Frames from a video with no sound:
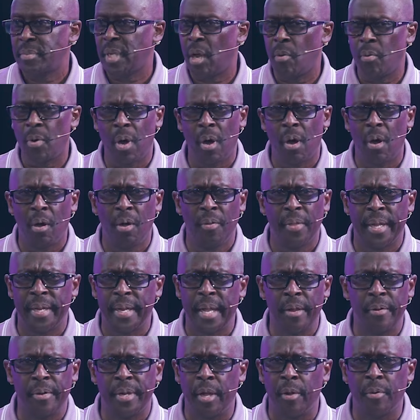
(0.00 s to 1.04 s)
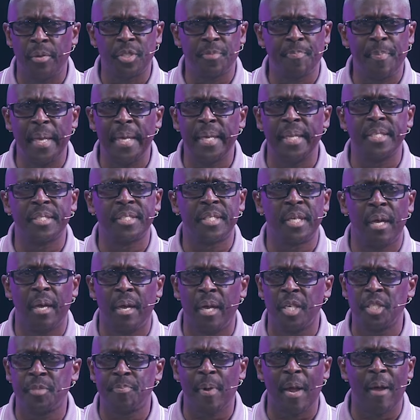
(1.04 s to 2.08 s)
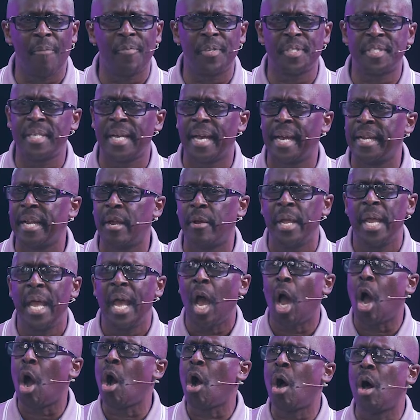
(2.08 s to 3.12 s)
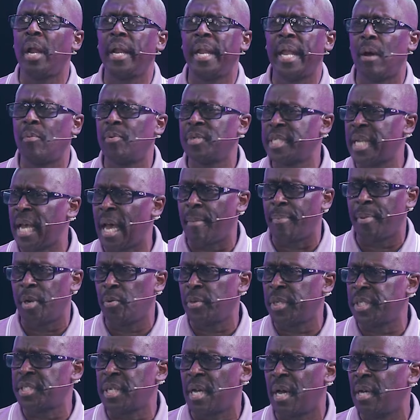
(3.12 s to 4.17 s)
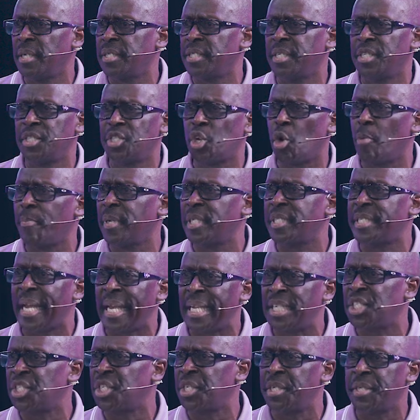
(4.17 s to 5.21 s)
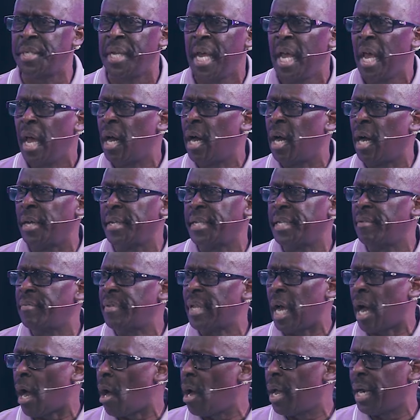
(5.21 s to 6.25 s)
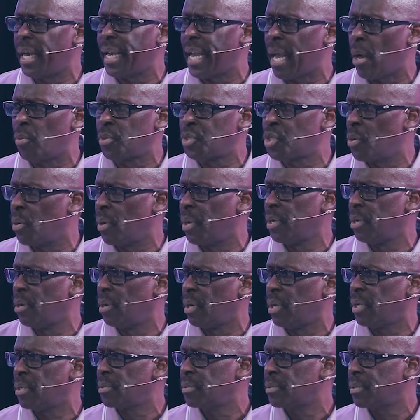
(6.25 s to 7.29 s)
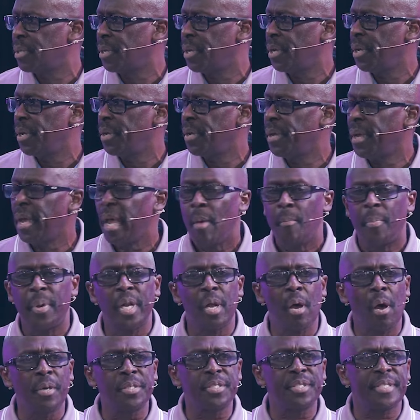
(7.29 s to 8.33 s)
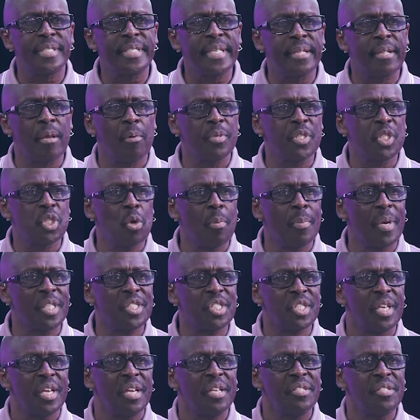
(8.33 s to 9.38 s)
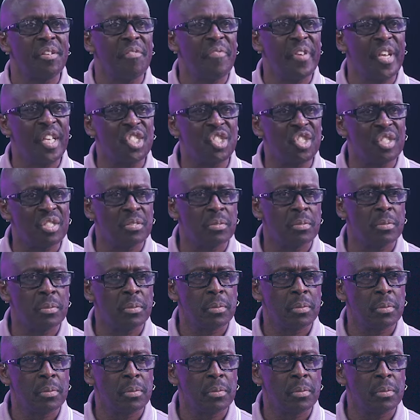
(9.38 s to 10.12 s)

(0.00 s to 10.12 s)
They were all that. They were speaking in tongues, prophesying. All that was happening. Okay, tongues and interpretation. All of that was going on. But it also said there was so much division.